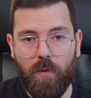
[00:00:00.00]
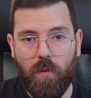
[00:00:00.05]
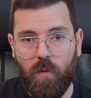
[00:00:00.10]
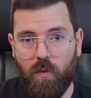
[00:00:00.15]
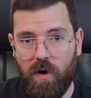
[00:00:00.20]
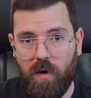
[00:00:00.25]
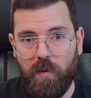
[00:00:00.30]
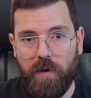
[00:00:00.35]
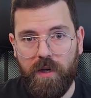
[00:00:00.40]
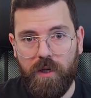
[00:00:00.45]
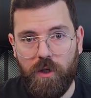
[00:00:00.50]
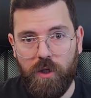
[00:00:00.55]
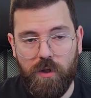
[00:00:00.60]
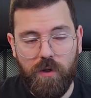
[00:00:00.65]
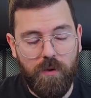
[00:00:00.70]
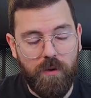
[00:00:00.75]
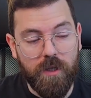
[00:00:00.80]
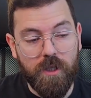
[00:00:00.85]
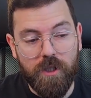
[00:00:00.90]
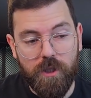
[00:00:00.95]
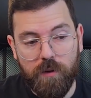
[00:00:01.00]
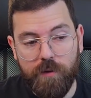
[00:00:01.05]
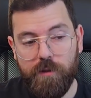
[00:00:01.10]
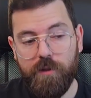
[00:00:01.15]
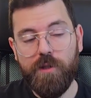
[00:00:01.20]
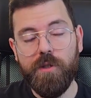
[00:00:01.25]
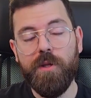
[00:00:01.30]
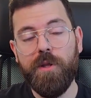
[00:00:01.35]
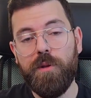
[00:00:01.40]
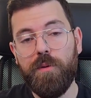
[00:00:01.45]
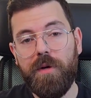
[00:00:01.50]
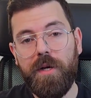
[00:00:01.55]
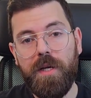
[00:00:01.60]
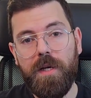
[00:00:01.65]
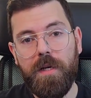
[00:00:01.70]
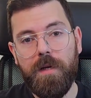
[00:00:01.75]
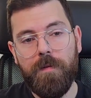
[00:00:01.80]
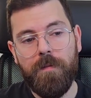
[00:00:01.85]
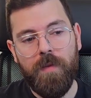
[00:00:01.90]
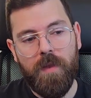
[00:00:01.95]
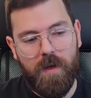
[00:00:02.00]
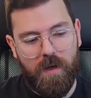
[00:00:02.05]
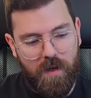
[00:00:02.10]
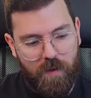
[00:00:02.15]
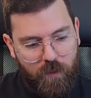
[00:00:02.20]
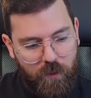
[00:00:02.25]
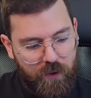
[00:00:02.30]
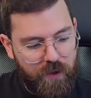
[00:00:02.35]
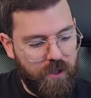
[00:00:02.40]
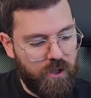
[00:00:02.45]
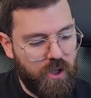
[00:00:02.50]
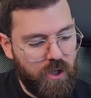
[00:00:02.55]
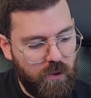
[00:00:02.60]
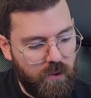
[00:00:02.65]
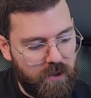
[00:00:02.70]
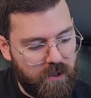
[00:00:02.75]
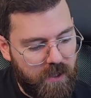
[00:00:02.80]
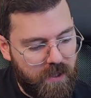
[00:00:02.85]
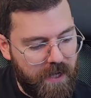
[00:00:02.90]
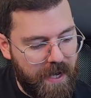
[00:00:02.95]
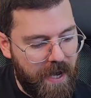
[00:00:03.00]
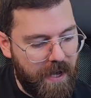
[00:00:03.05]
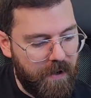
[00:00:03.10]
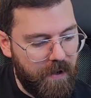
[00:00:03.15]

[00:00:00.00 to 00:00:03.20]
what we need to do is lose the 3 and put the 2 instead.